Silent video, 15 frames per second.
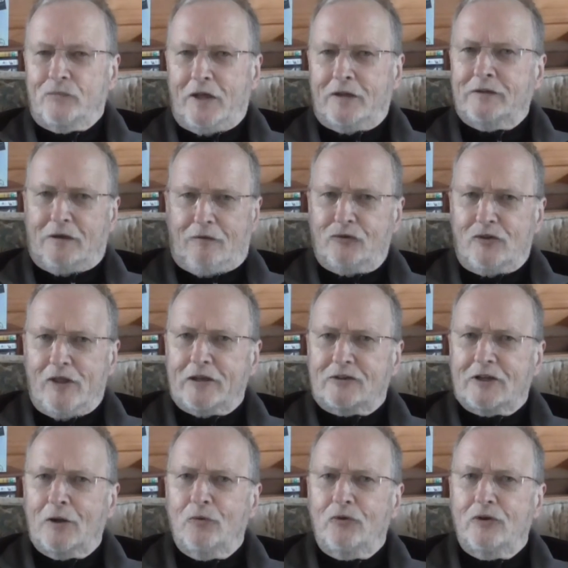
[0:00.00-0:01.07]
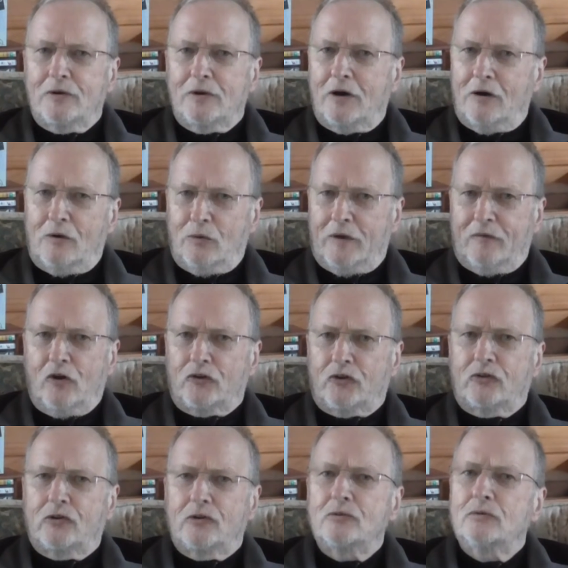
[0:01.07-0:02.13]
and obviously that tells you, oh well, I've got
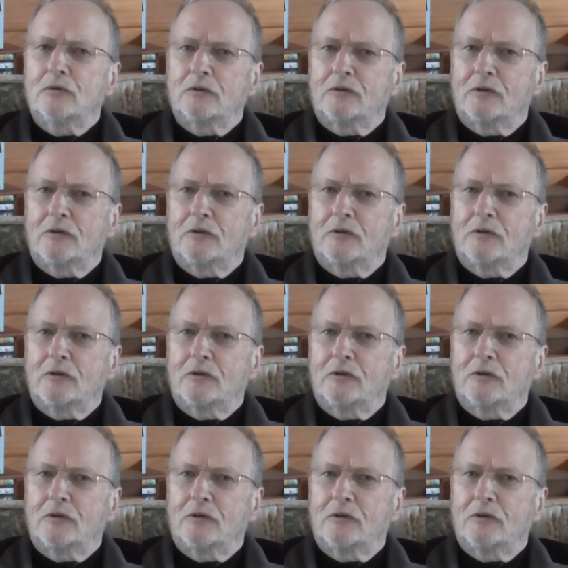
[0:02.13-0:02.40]
to